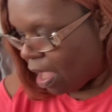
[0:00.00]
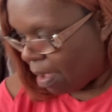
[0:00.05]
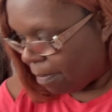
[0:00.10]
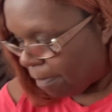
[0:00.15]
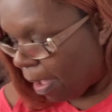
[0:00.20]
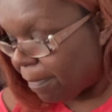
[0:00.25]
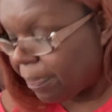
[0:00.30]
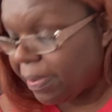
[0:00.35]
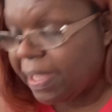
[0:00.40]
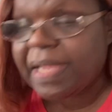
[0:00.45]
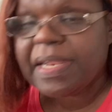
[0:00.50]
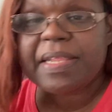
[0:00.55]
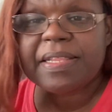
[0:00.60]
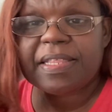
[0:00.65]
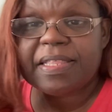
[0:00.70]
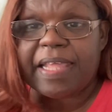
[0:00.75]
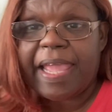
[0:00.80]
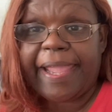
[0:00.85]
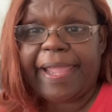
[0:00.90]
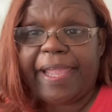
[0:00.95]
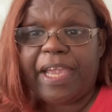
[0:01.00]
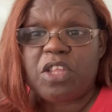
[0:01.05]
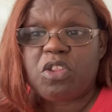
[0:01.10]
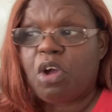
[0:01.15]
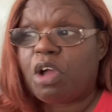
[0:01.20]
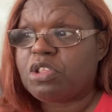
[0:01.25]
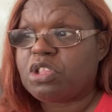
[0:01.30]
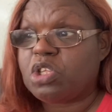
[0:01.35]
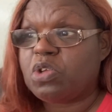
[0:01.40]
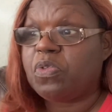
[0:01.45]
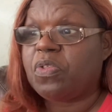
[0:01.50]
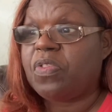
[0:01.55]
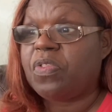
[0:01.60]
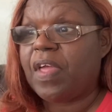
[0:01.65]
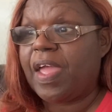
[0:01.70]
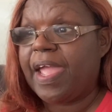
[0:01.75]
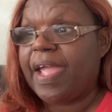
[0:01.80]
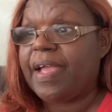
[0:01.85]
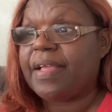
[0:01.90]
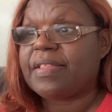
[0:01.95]
Pumpkin and sage are two
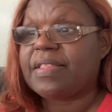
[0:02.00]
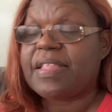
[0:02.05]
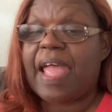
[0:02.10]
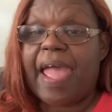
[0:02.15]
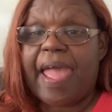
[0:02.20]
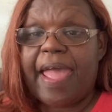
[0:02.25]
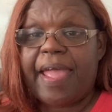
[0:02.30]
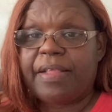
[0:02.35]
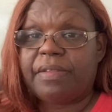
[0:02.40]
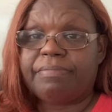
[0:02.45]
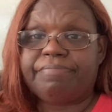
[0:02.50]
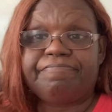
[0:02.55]
things that